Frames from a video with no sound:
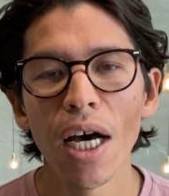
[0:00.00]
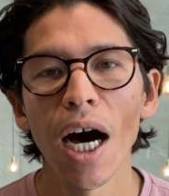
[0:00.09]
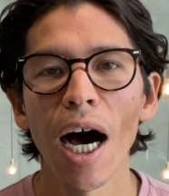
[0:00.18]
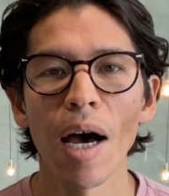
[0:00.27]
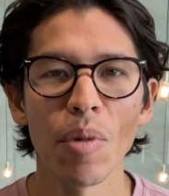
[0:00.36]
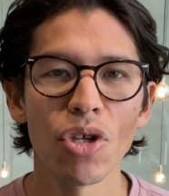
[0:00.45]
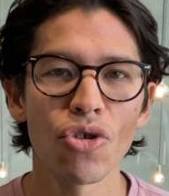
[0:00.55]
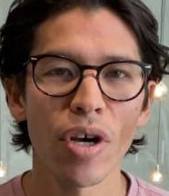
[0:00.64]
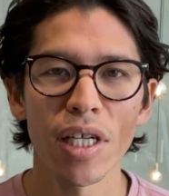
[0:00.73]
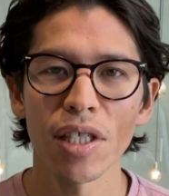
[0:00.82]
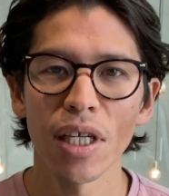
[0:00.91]
I'm
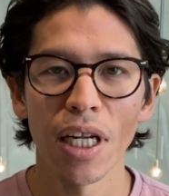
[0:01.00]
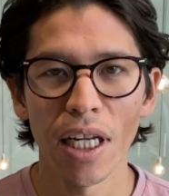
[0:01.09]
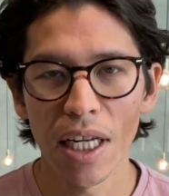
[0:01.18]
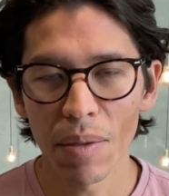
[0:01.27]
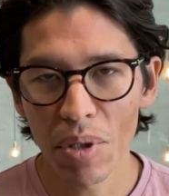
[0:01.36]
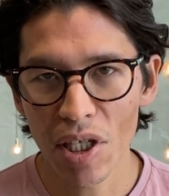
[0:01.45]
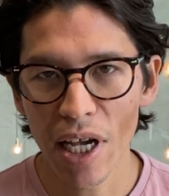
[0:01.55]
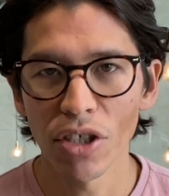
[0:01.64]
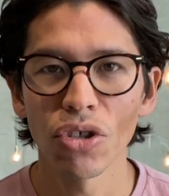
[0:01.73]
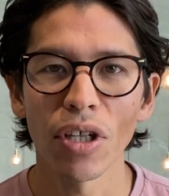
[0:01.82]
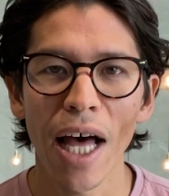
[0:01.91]
interested in
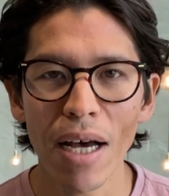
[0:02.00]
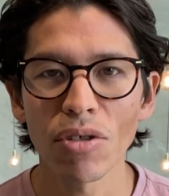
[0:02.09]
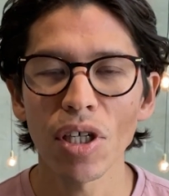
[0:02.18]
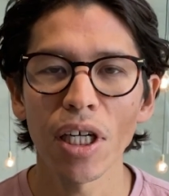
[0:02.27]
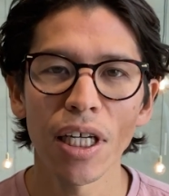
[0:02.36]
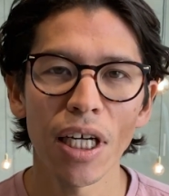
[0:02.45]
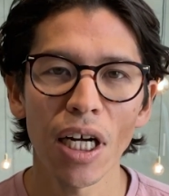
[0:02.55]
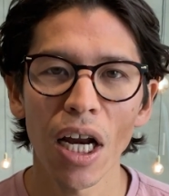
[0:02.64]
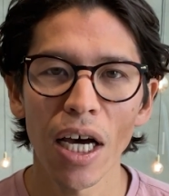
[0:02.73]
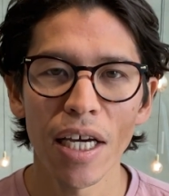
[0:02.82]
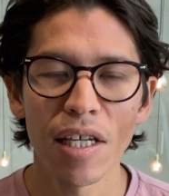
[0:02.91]
potential house cleaning
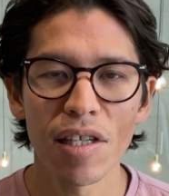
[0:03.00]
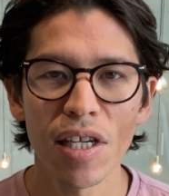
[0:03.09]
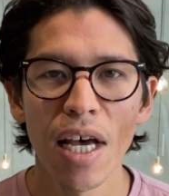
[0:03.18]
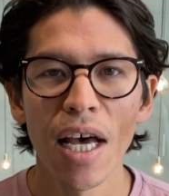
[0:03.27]
clients.